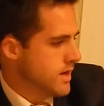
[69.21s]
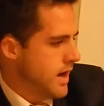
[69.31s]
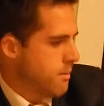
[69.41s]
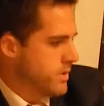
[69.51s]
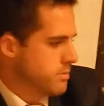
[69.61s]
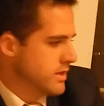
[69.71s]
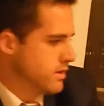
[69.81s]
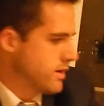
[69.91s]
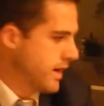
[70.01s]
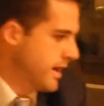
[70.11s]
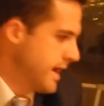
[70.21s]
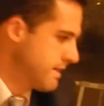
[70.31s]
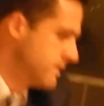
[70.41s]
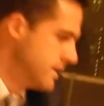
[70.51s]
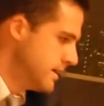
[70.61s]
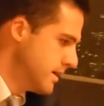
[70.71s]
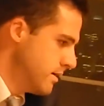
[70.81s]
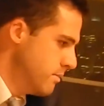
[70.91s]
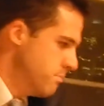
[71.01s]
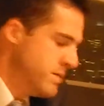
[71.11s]
I'm going to be looking at the
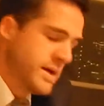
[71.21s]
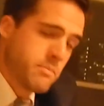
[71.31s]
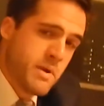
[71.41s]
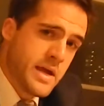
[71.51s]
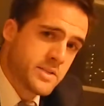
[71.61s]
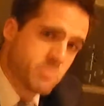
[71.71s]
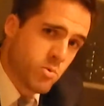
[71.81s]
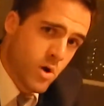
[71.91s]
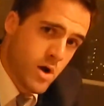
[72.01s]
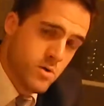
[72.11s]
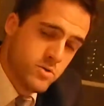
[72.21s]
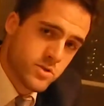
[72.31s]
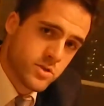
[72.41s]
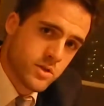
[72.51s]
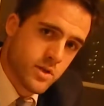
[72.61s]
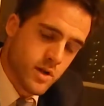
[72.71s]
Big Base Bros.